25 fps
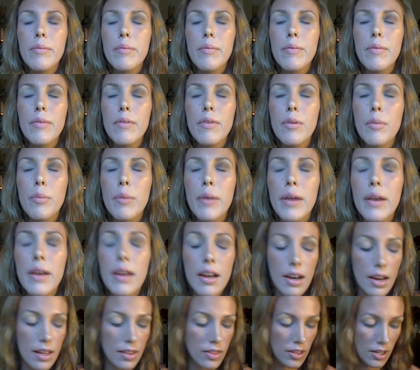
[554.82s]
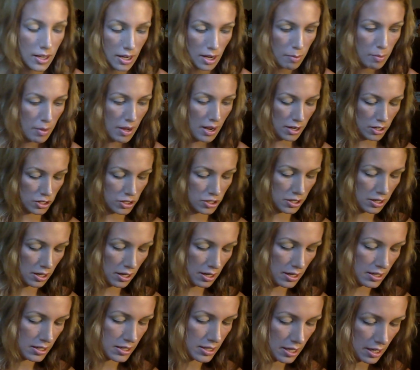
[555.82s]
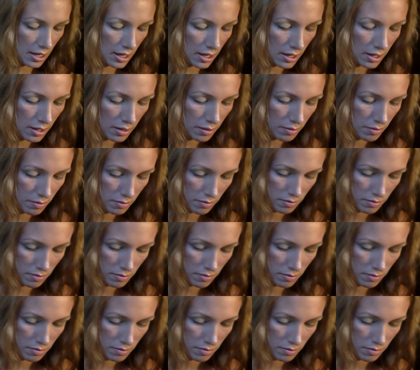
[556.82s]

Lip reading: a little bit. And I think I'm actually going to take